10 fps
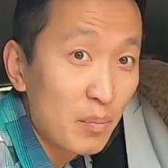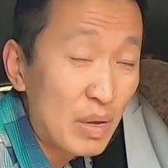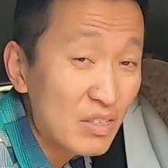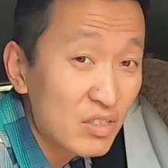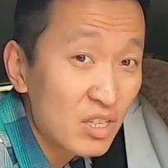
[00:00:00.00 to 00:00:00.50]

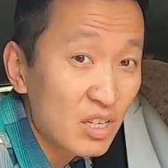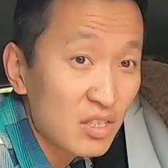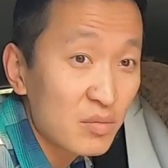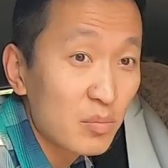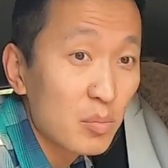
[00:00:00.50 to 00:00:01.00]
bench seating
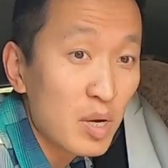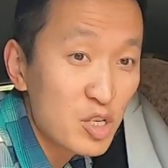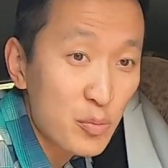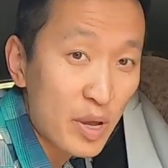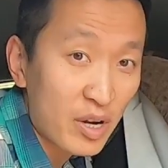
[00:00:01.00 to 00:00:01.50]
is
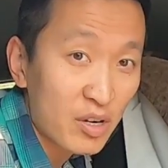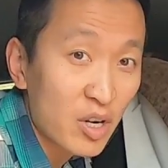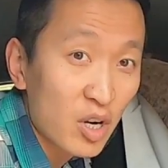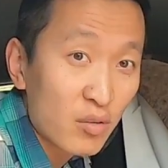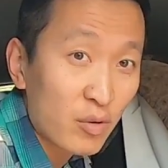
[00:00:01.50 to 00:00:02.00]
much better
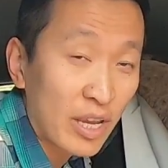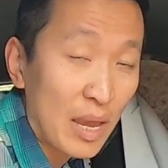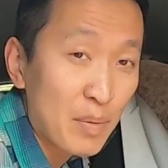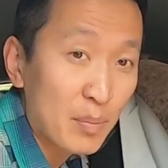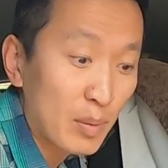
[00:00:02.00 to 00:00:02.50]
for camping